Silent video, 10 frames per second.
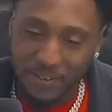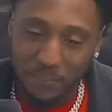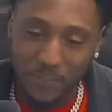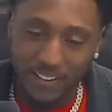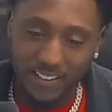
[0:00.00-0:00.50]

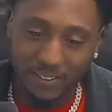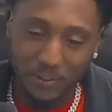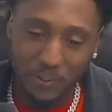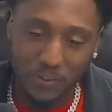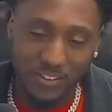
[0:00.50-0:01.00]
Man,
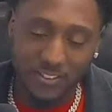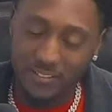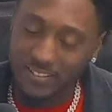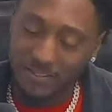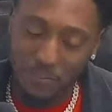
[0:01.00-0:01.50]

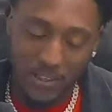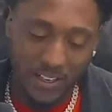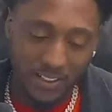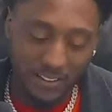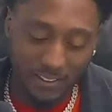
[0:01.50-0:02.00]
I
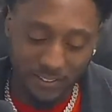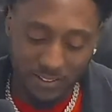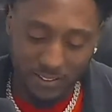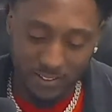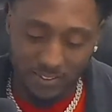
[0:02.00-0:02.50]
had like a
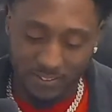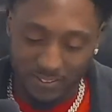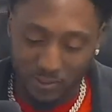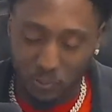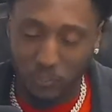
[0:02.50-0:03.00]
little
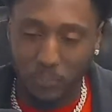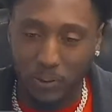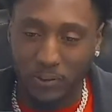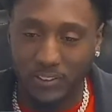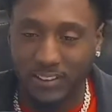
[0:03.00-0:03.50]
Super
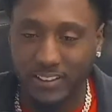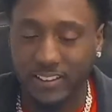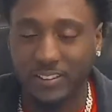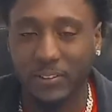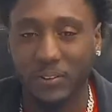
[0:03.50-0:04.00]
Bowl thing
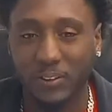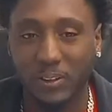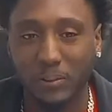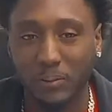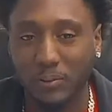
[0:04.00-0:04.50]
at the
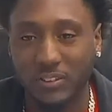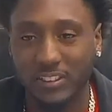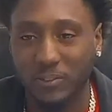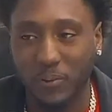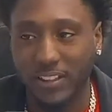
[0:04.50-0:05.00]
crib. We was
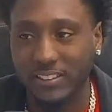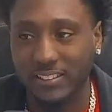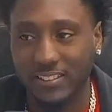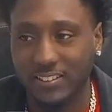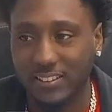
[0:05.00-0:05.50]
just watching
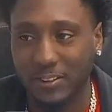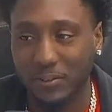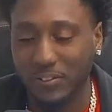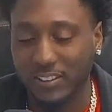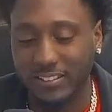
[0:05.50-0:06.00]
that stuff
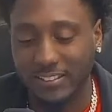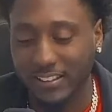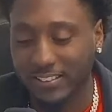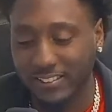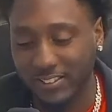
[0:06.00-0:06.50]
and
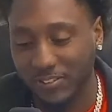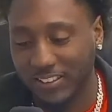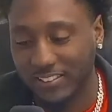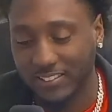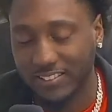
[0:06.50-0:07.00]
eating and
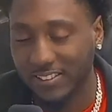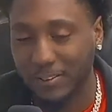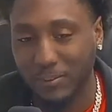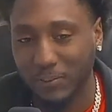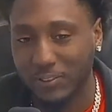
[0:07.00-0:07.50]
drinking and stuff.
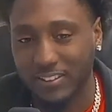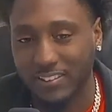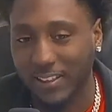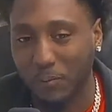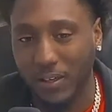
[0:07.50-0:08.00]
And we was just
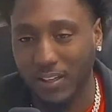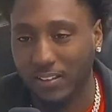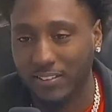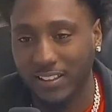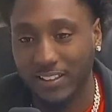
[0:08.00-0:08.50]
like, wow,
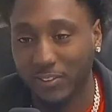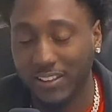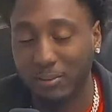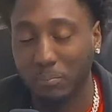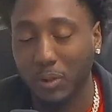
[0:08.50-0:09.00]
they are
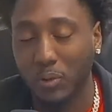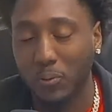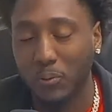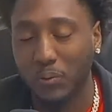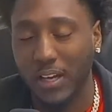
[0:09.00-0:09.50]
getting
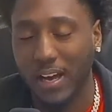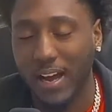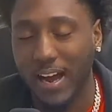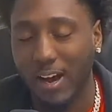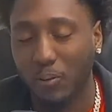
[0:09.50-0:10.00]
blown
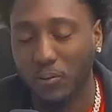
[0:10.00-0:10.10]
out.